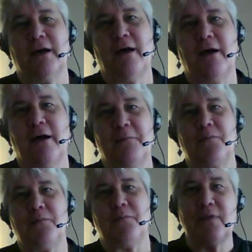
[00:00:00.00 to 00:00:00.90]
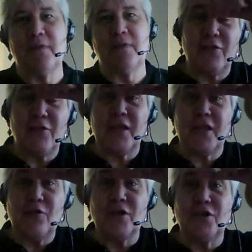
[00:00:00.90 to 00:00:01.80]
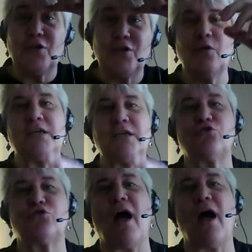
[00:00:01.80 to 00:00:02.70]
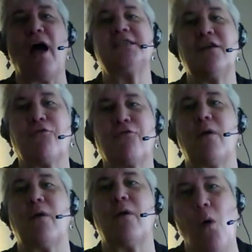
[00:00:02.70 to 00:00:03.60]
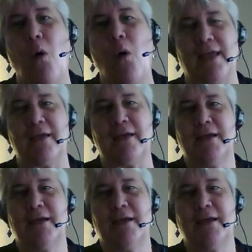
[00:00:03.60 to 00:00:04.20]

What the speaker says: The other thing you can do is drive a different way,